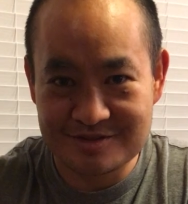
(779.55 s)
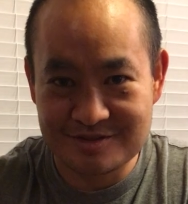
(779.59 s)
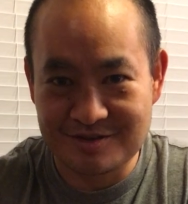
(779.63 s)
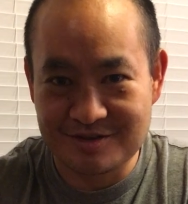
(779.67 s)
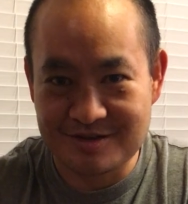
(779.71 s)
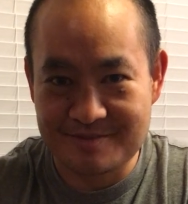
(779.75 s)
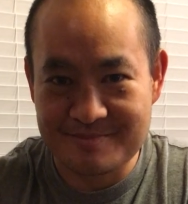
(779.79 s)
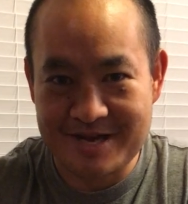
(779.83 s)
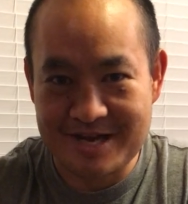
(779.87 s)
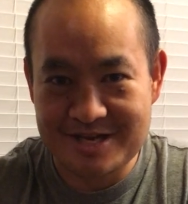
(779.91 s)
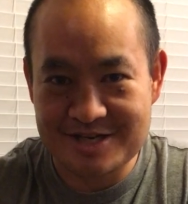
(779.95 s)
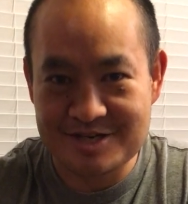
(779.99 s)
You can
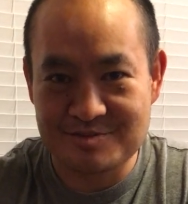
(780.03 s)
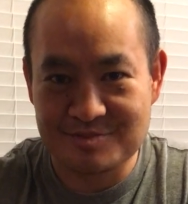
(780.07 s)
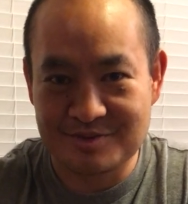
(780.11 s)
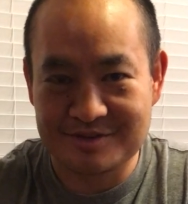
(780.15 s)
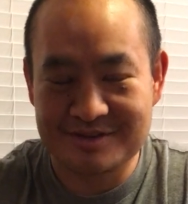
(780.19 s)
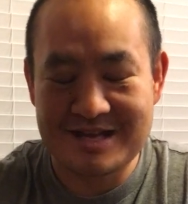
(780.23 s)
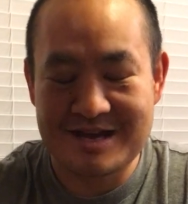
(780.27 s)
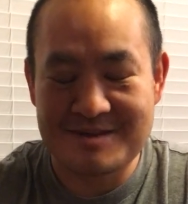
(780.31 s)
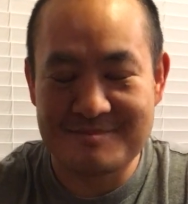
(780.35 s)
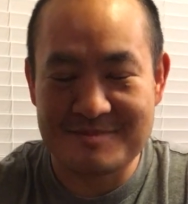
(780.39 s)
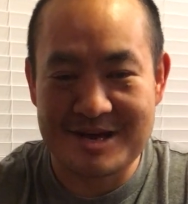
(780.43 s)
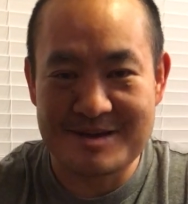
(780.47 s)
imagine what
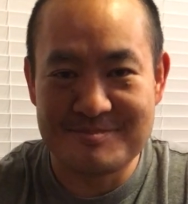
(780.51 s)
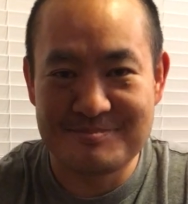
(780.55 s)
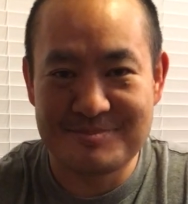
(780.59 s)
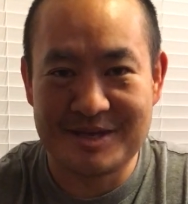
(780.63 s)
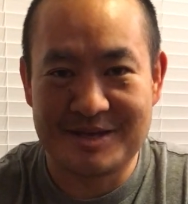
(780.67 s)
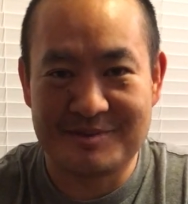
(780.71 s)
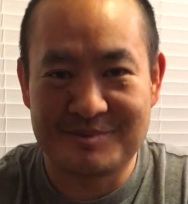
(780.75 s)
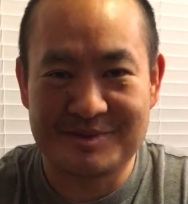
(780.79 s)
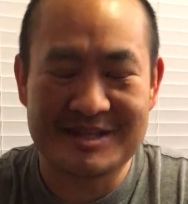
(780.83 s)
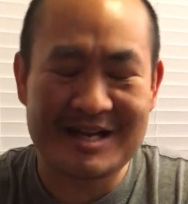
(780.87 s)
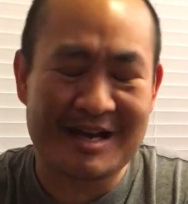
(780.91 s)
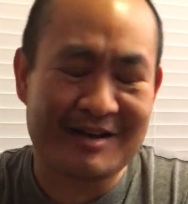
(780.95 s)
that might
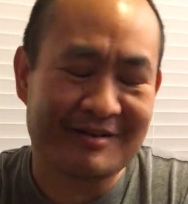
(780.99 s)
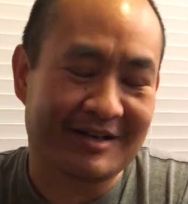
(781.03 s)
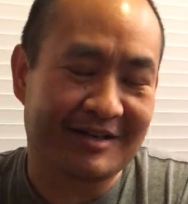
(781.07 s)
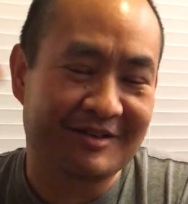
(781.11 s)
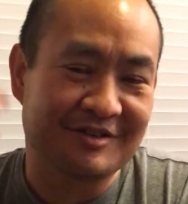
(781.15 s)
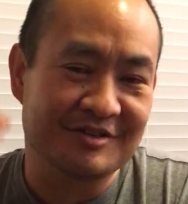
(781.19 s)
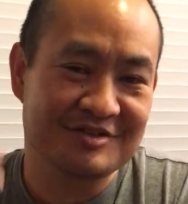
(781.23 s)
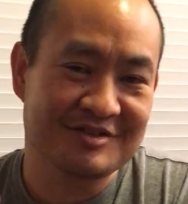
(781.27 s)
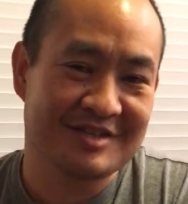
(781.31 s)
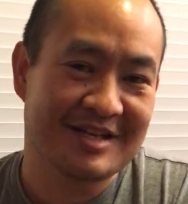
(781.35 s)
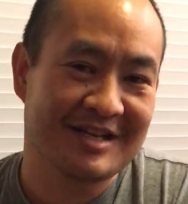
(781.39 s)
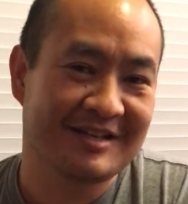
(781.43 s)
be. Without
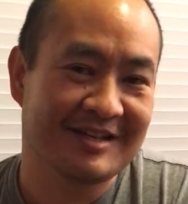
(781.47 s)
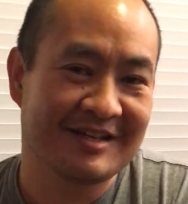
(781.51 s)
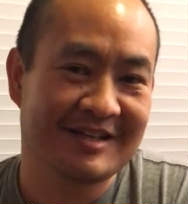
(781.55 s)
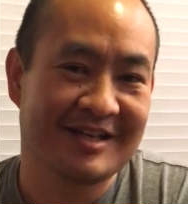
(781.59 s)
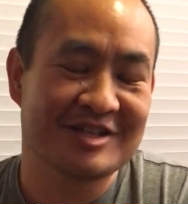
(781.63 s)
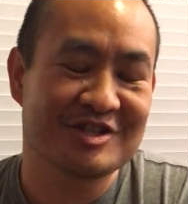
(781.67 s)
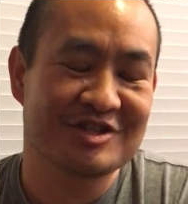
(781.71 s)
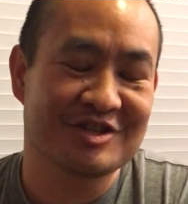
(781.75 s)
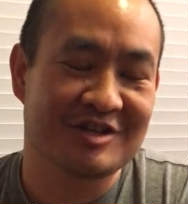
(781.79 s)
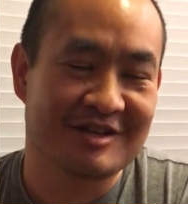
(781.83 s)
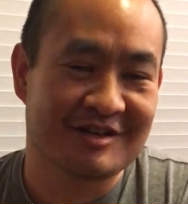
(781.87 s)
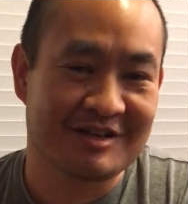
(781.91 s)
understanding the
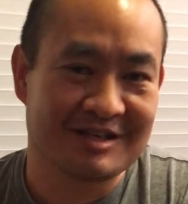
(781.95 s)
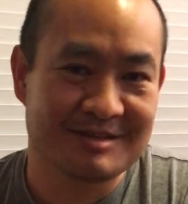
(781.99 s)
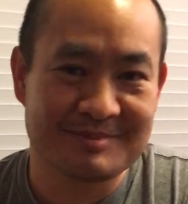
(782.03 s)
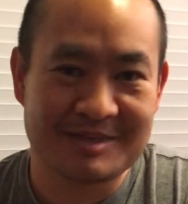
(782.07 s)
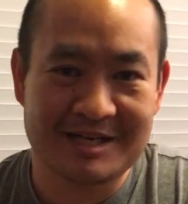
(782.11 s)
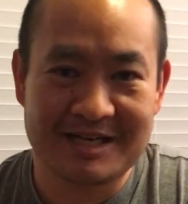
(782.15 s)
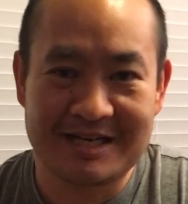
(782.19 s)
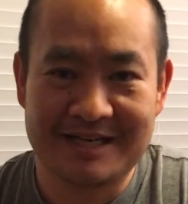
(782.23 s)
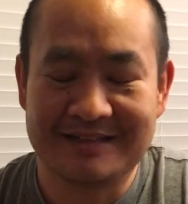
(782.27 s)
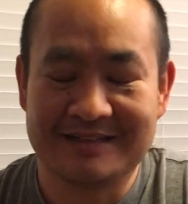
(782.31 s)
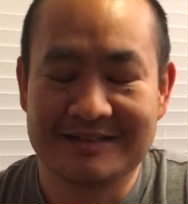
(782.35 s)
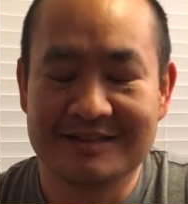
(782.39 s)
engineering
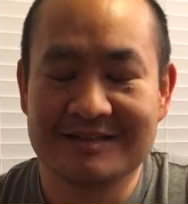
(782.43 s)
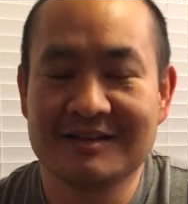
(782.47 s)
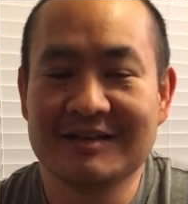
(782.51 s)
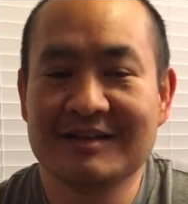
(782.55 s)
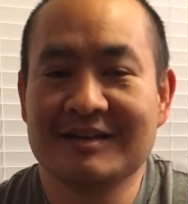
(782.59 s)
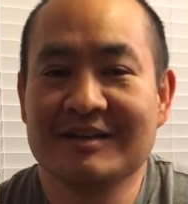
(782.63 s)
behind it,